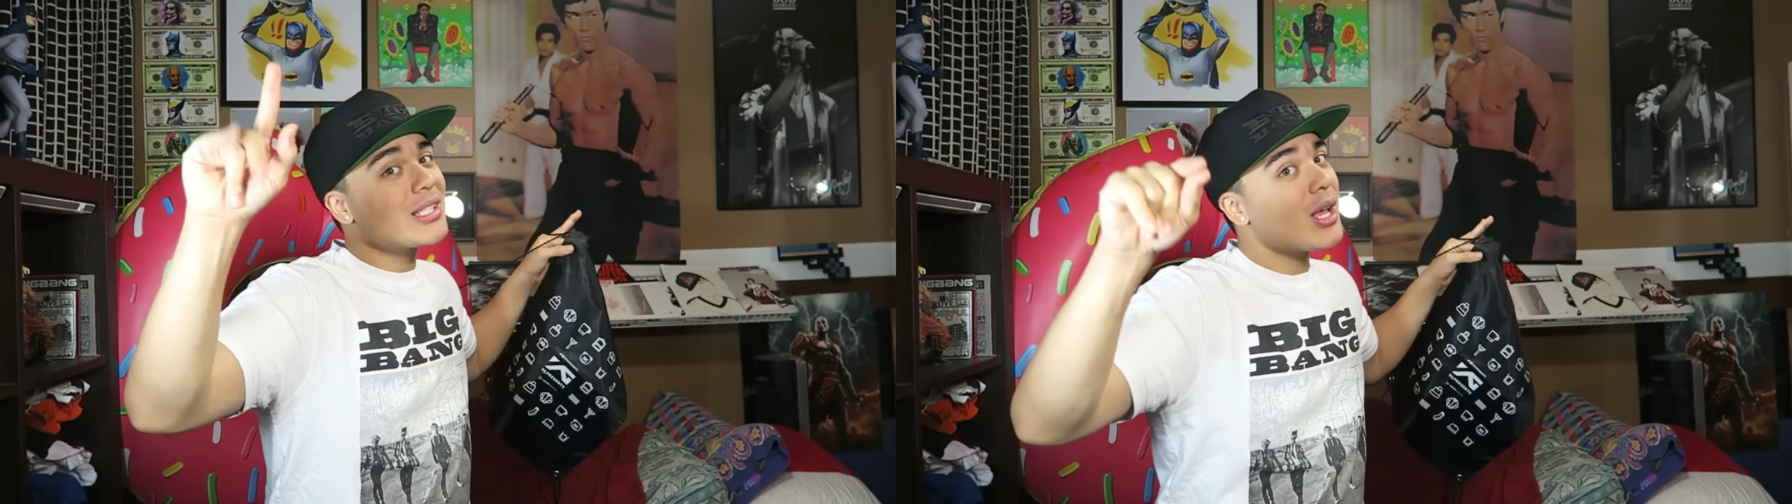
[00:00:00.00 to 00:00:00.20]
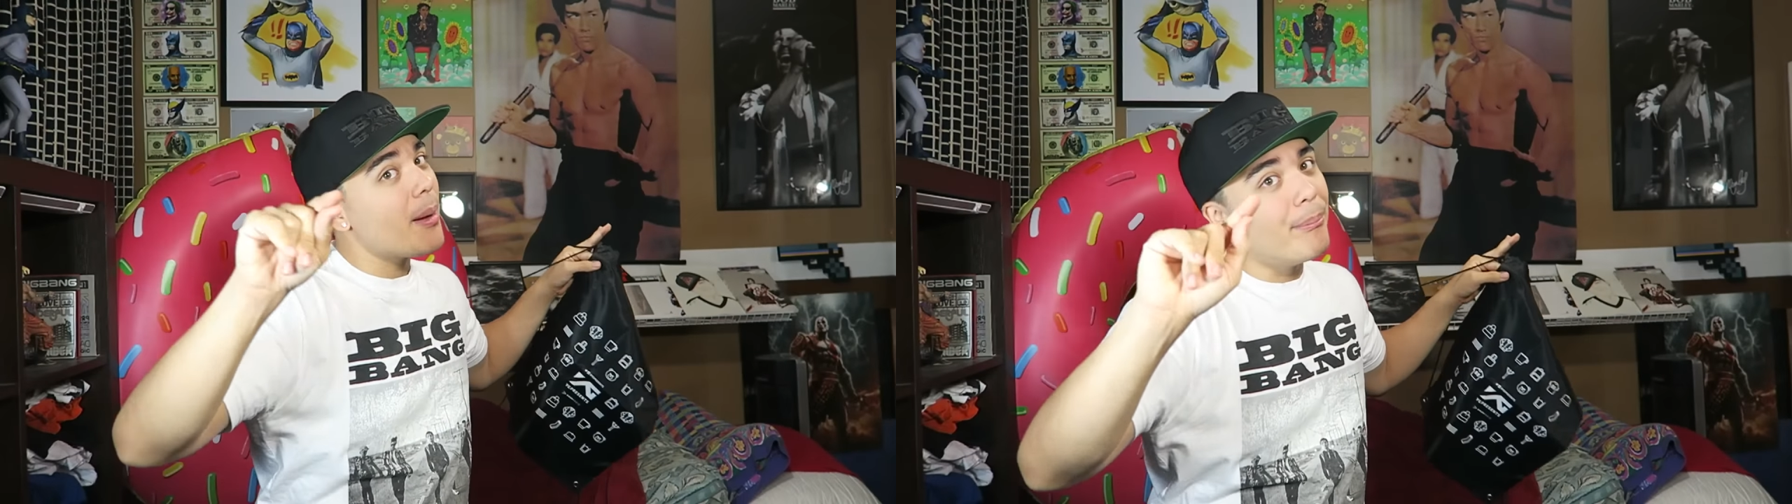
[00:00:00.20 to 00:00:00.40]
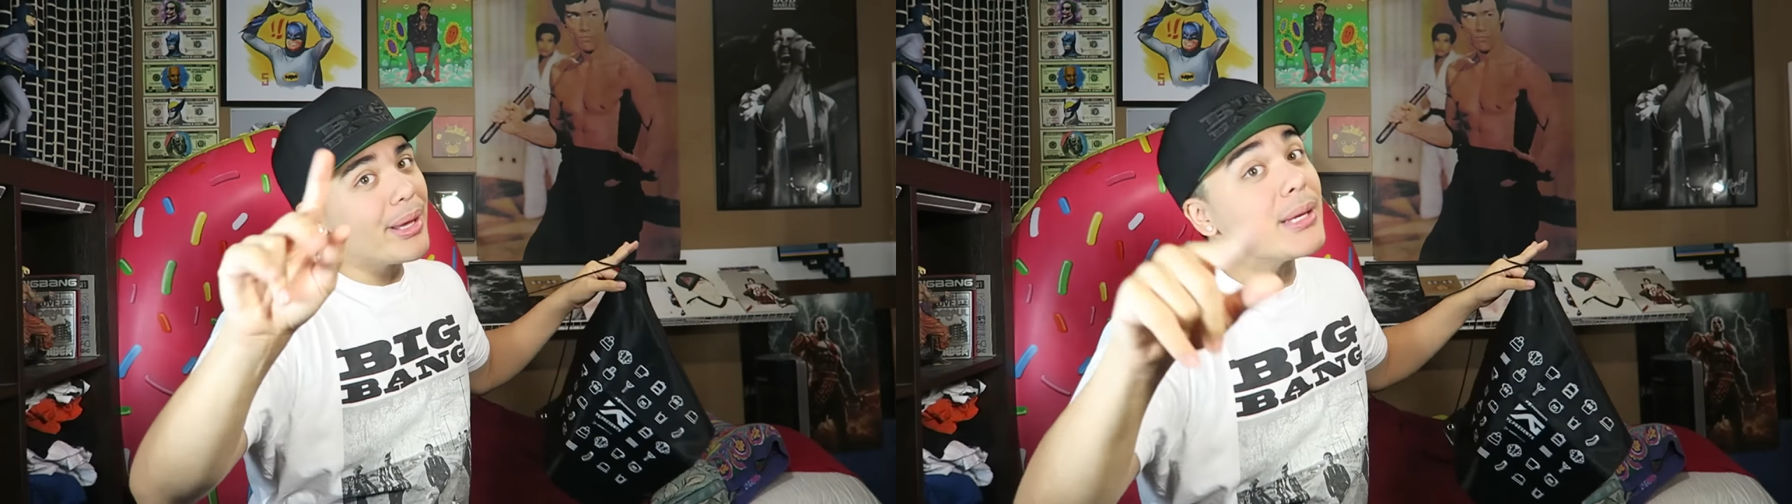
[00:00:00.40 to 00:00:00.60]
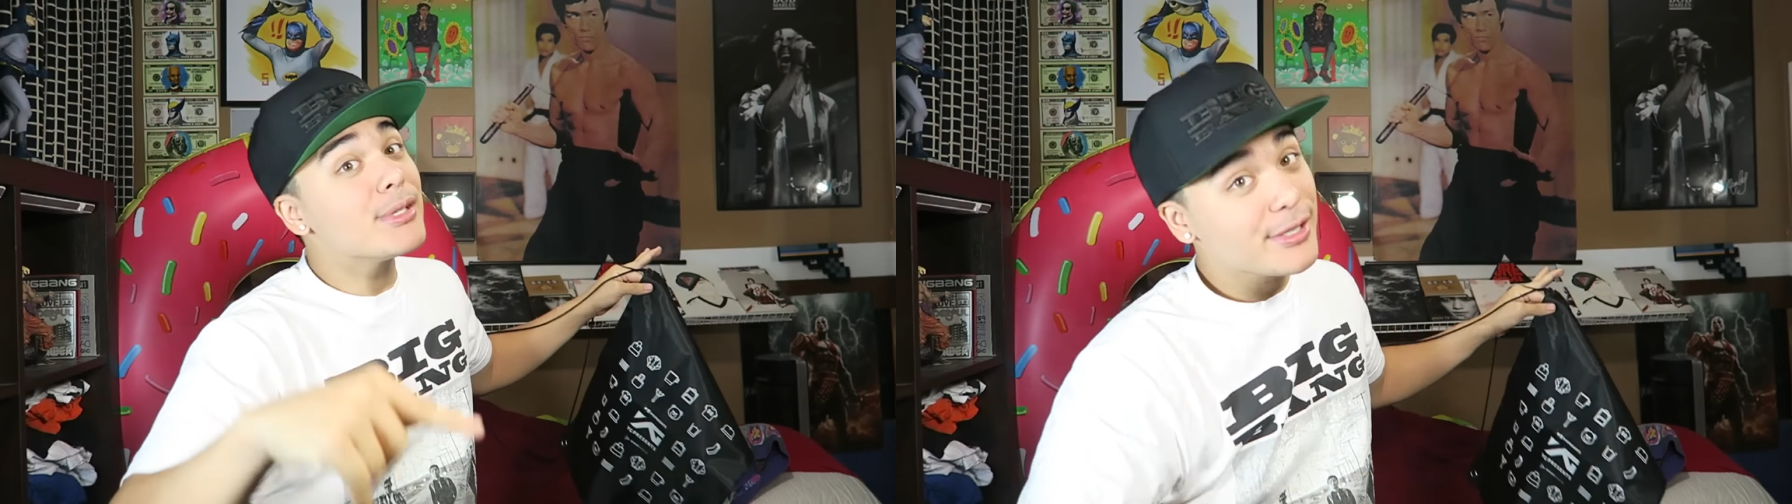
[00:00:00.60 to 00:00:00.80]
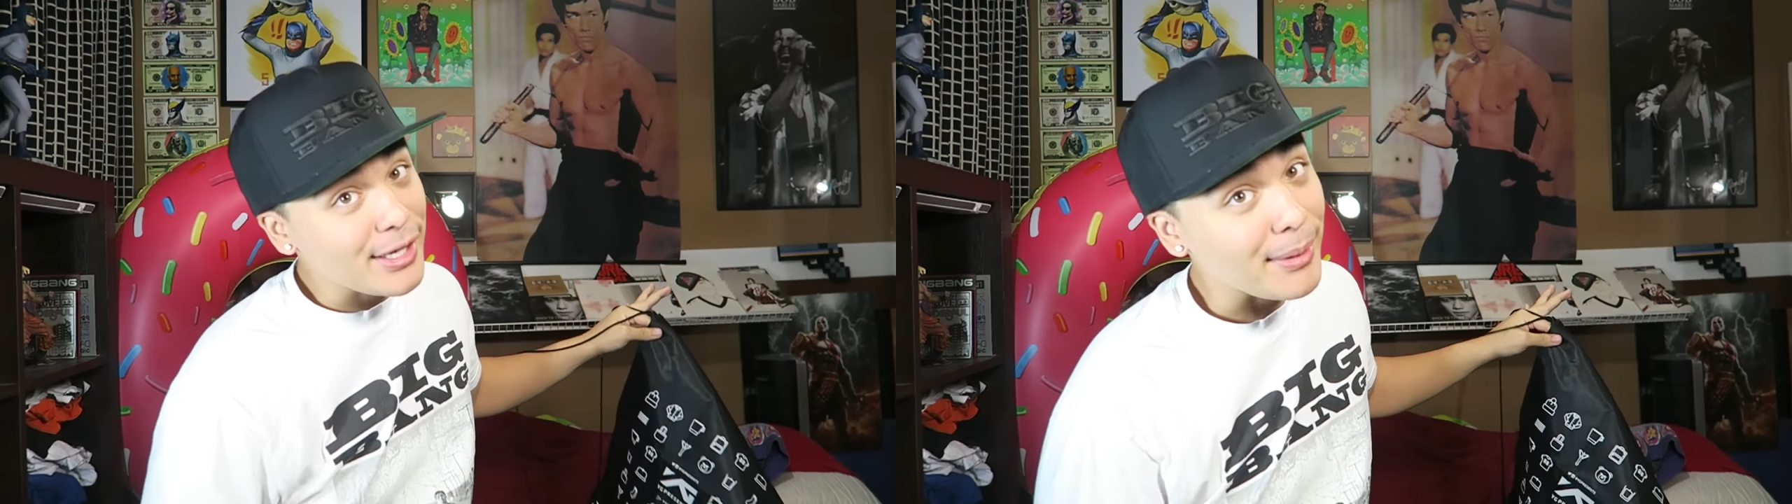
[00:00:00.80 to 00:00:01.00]
It's
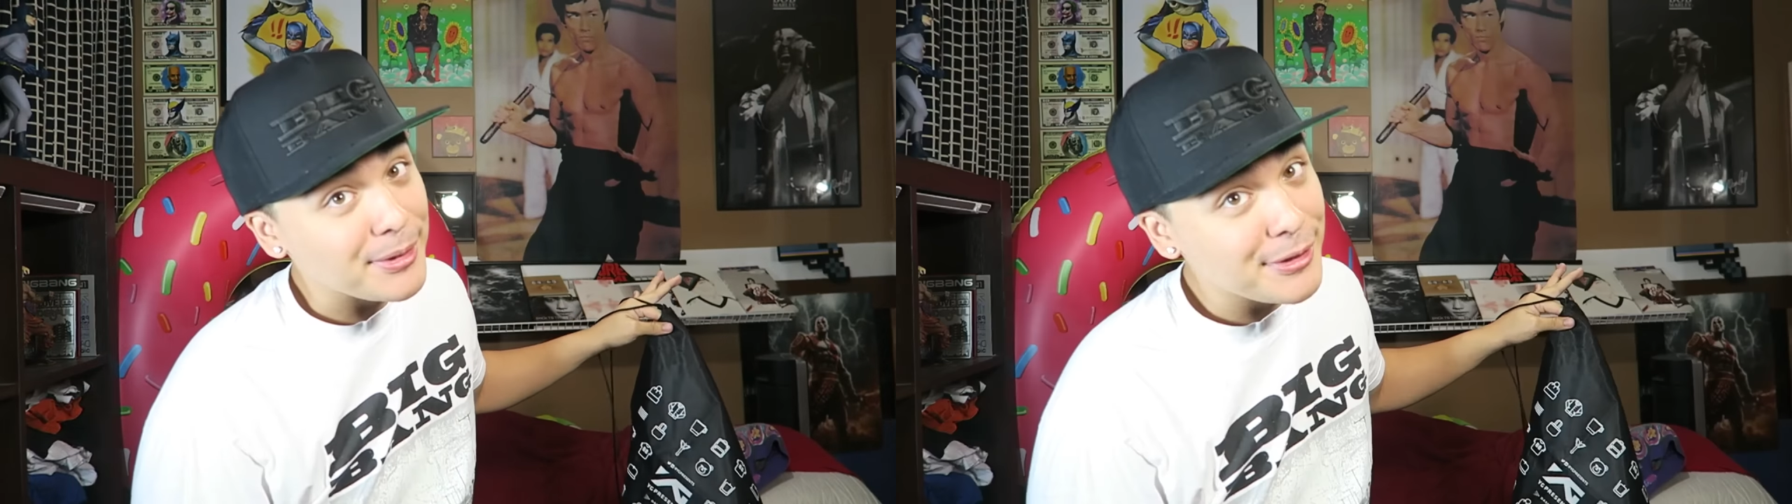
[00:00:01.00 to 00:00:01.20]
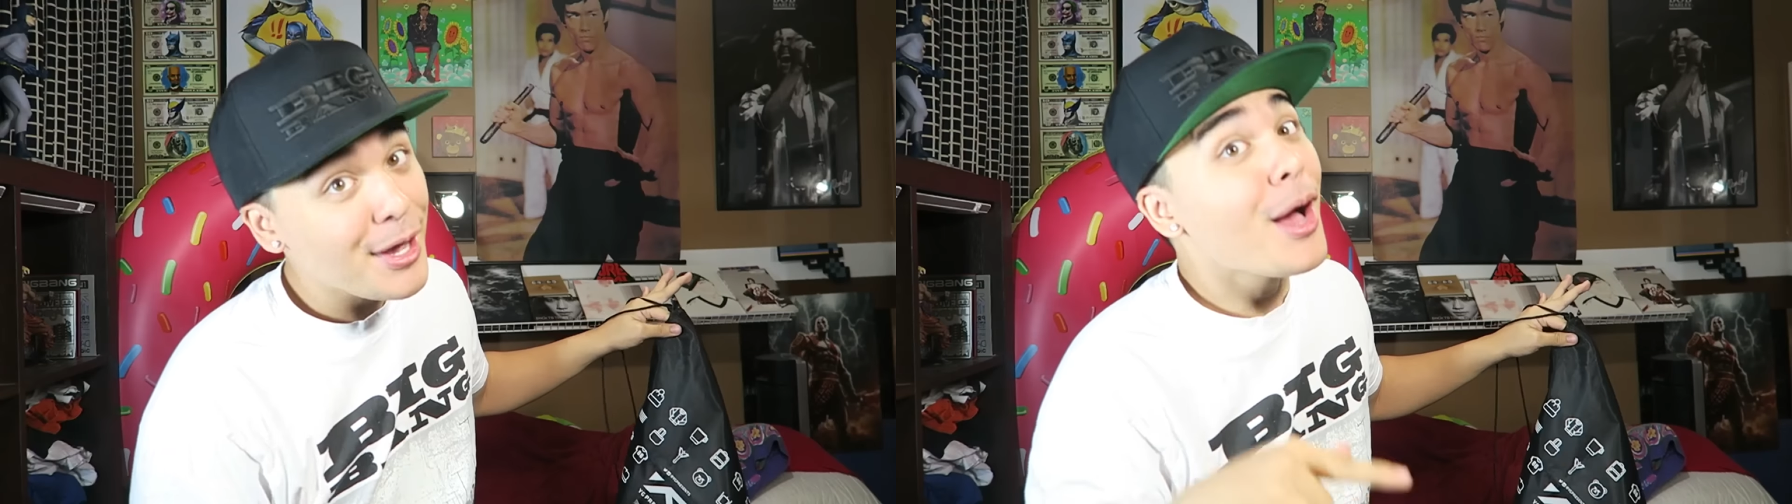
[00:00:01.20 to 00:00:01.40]
baby steps.